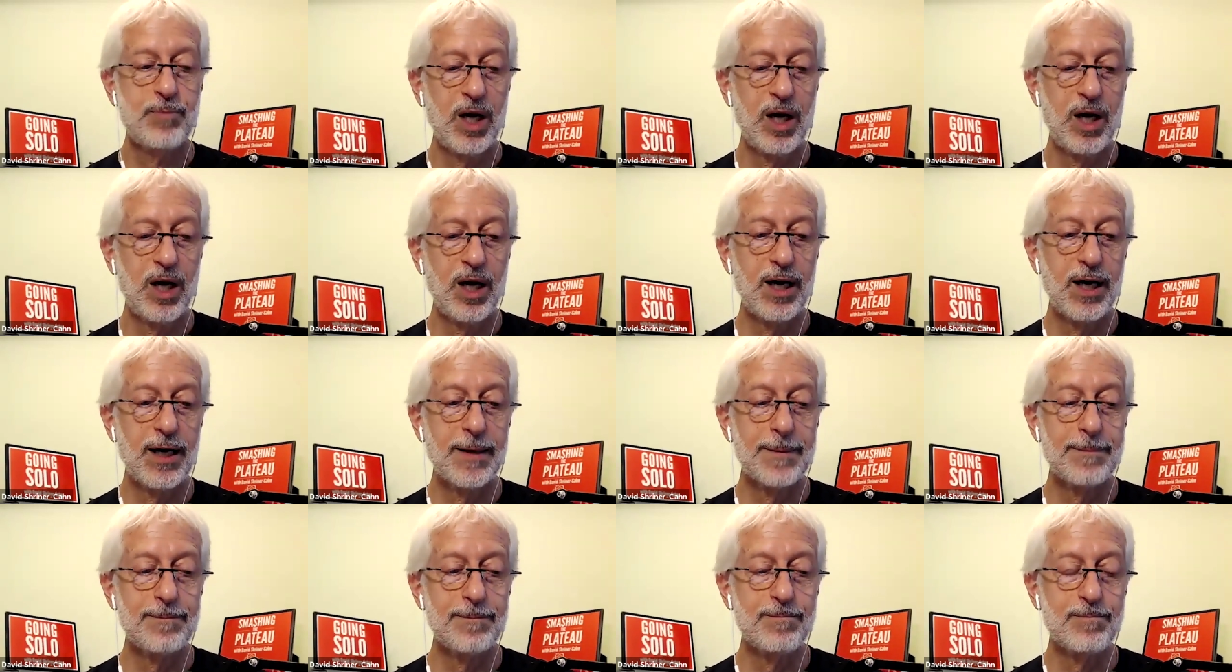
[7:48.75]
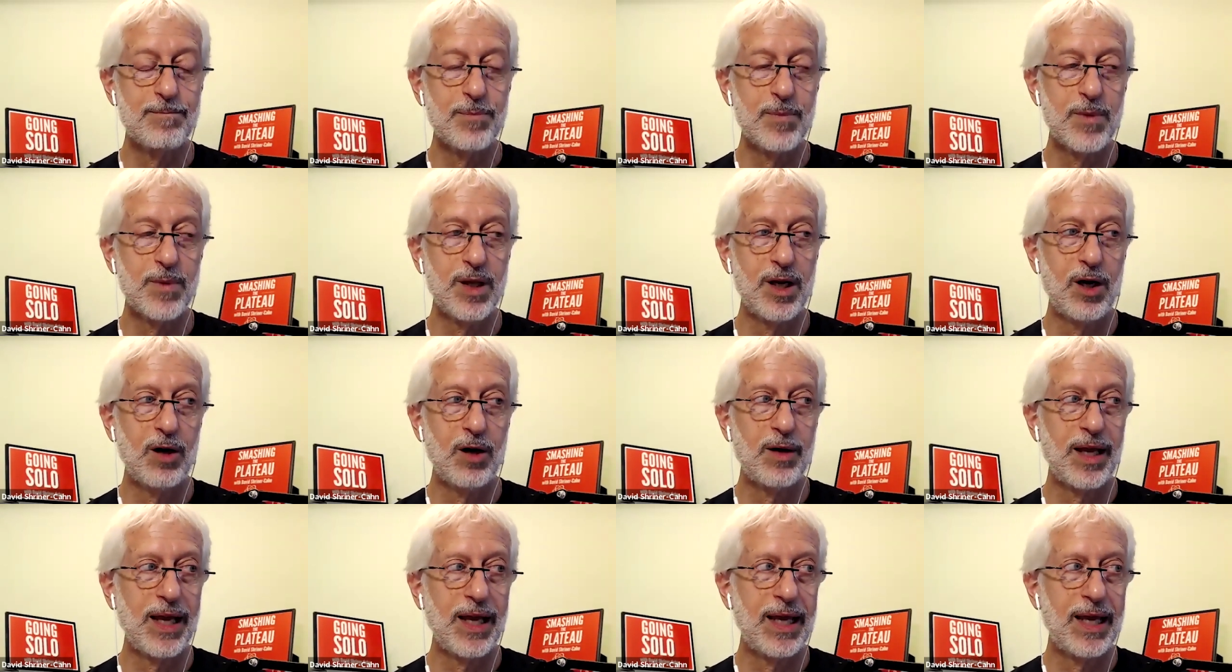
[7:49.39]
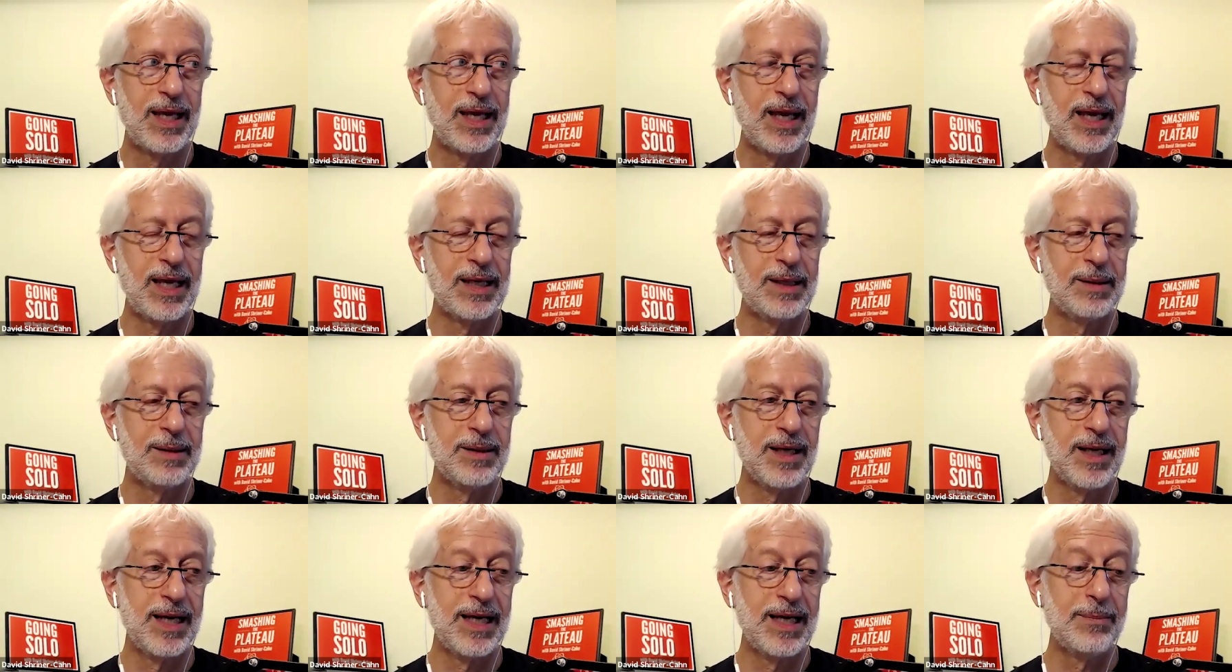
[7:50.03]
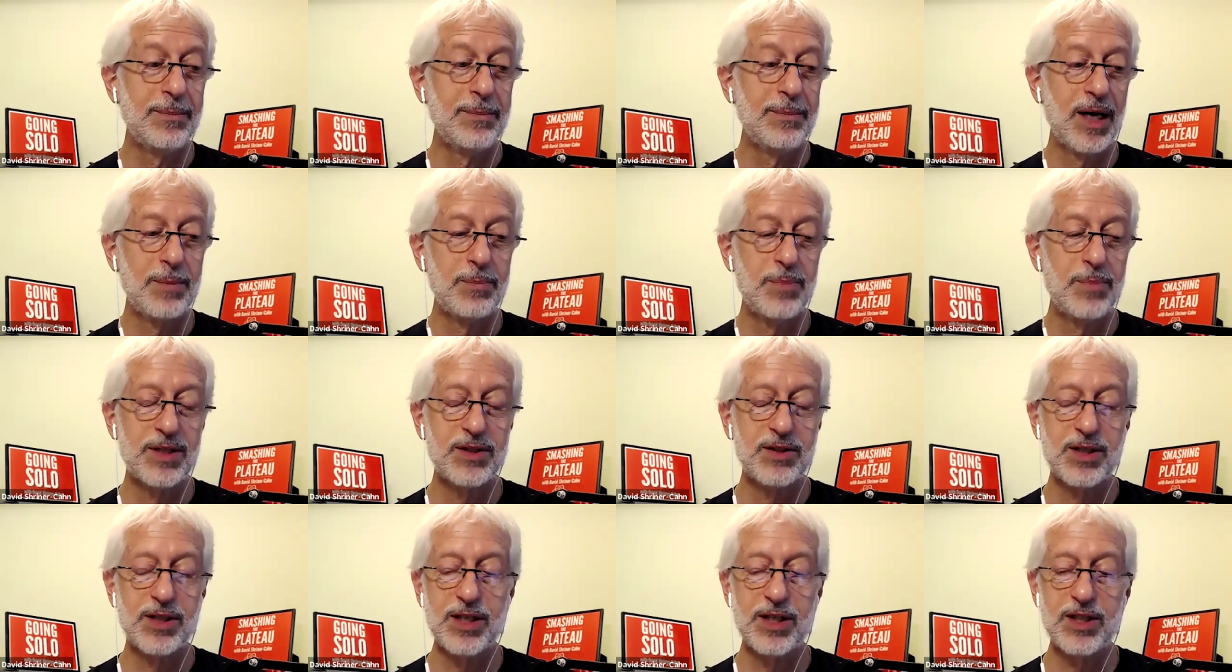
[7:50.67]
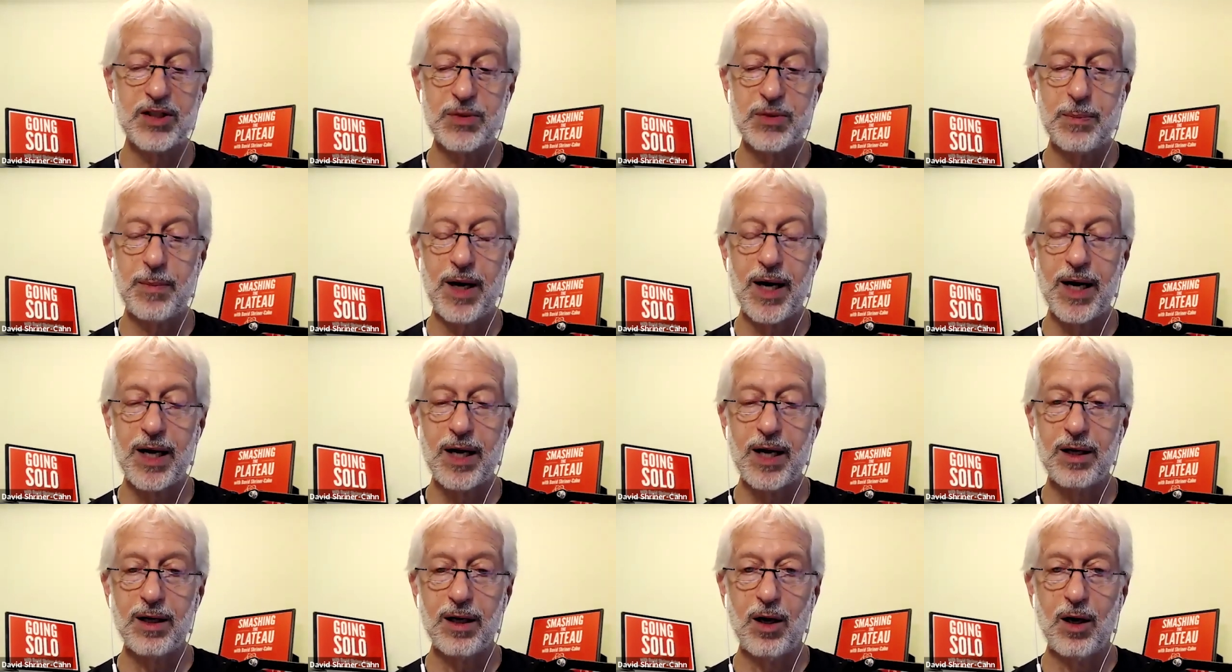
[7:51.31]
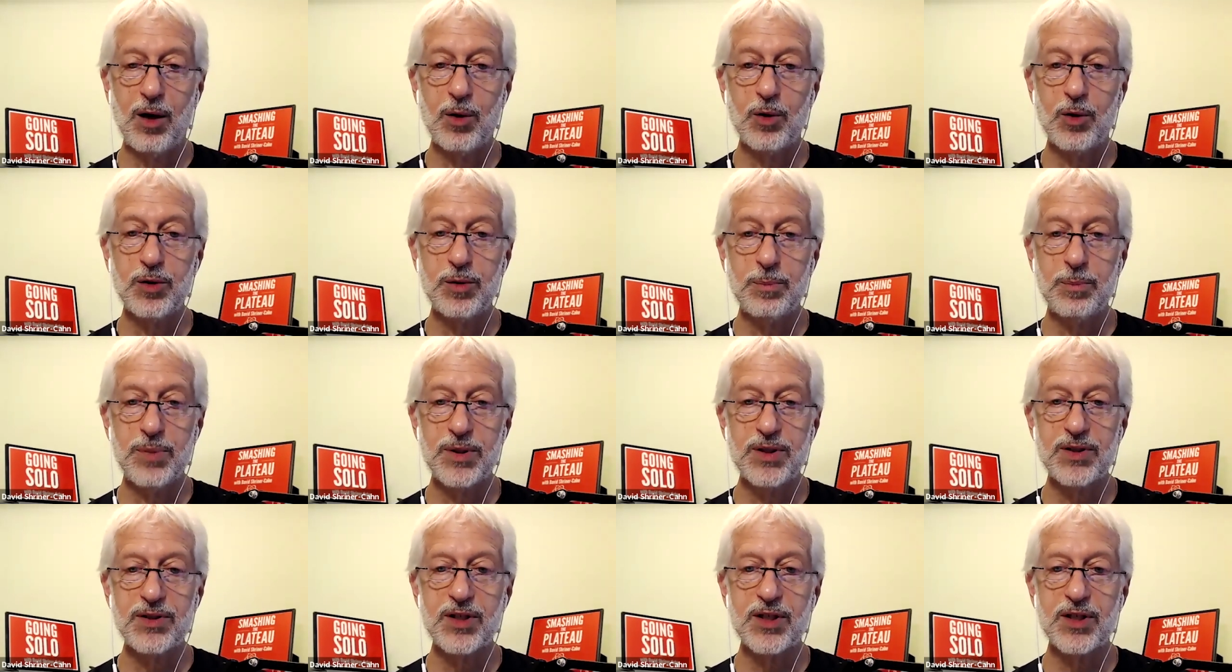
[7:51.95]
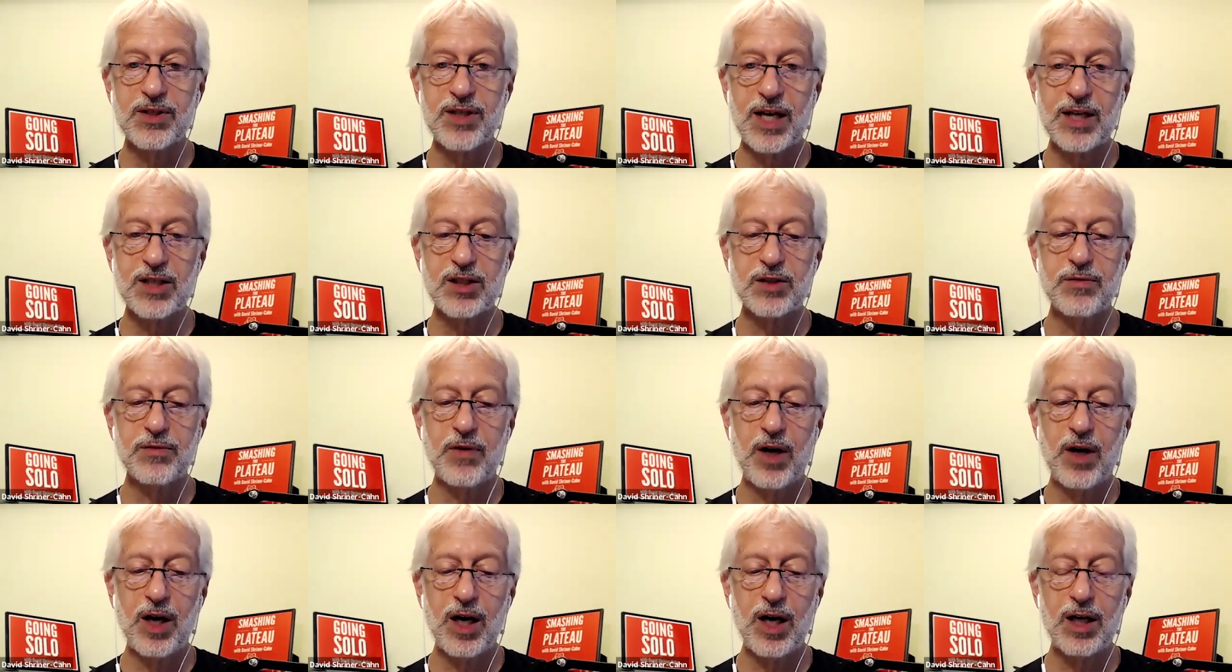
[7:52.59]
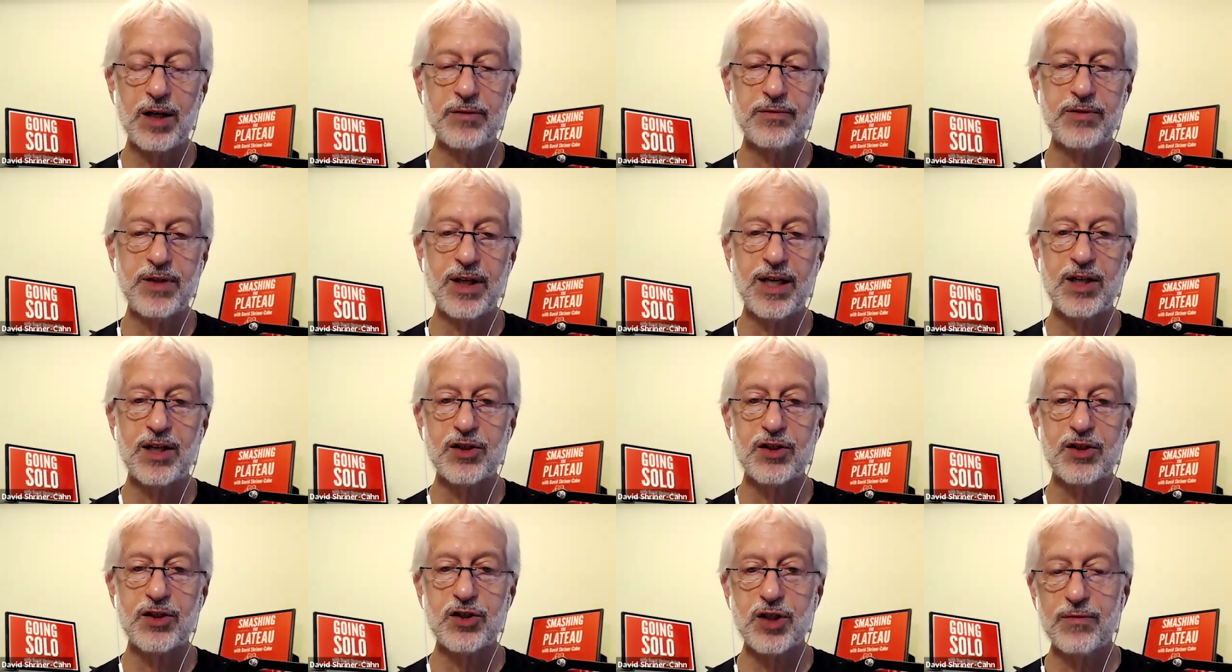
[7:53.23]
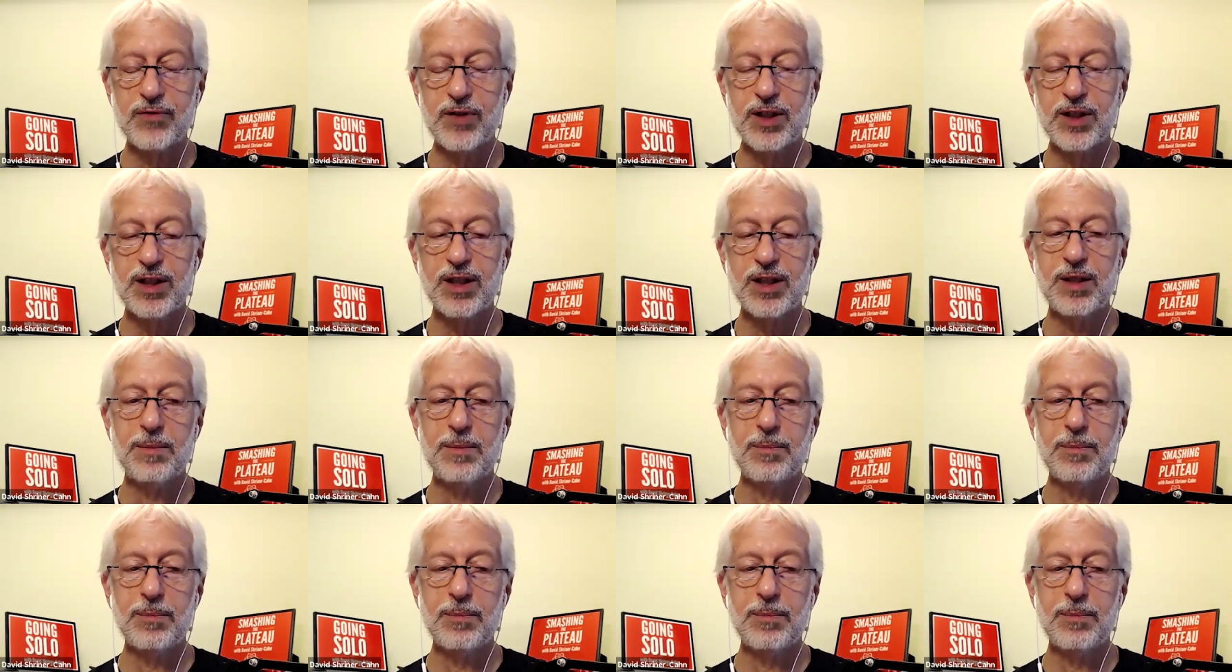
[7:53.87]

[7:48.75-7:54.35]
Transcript: Um, you know, in in my business, my own business has evolved and has shifted.